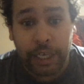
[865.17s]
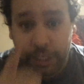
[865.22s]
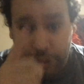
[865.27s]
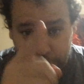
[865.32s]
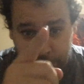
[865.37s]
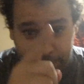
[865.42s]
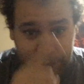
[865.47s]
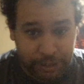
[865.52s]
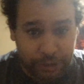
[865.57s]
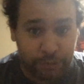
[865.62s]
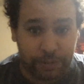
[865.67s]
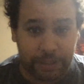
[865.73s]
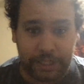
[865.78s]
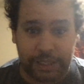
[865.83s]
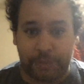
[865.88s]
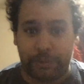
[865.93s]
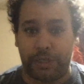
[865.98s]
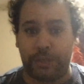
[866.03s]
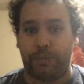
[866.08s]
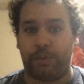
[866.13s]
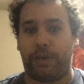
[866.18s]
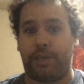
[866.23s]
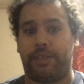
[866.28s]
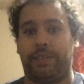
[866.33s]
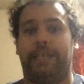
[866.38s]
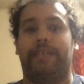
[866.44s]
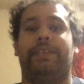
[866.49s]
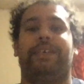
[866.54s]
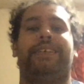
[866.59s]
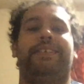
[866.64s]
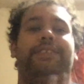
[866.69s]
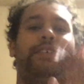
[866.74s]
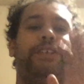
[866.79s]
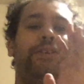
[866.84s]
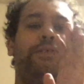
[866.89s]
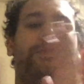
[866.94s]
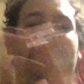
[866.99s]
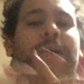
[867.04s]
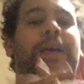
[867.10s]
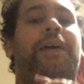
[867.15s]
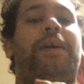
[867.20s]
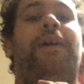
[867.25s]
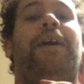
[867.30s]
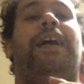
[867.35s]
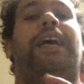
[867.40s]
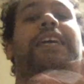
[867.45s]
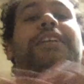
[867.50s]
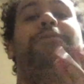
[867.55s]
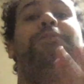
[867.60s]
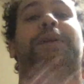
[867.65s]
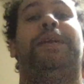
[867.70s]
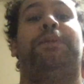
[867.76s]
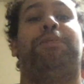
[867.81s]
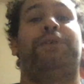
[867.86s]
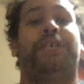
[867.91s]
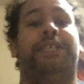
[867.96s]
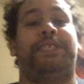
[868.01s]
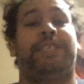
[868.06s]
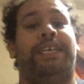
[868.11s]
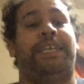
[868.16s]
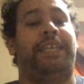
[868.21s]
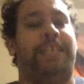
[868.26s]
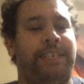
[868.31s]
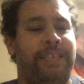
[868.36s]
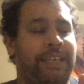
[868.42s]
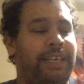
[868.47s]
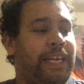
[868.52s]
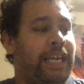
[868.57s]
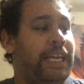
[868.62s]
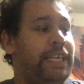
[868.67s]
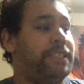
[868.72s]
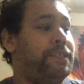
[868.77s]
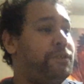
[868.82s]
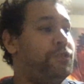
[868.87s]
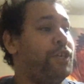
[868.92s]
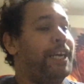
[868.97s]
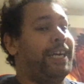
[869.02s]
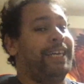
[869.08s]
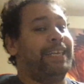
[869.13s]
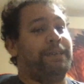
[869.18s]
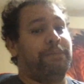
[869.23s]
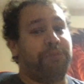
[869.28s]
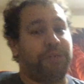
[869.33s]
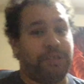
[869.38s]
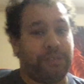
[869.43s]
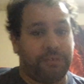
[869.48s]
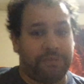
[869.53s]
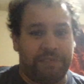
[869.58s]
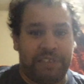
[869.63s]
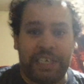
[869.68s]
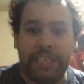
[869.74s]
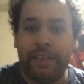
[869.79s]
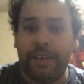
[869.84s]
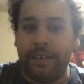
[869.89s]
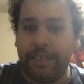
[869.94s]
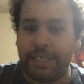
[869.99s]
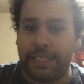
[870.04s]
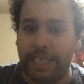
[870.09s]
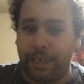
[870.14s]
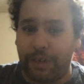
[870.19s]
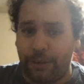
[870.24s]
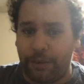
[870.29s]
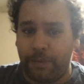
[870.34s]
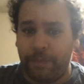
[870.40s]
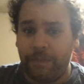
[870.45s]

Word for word: you've been doing some good work lately. So it's been appreciated. It's Dragon approved. So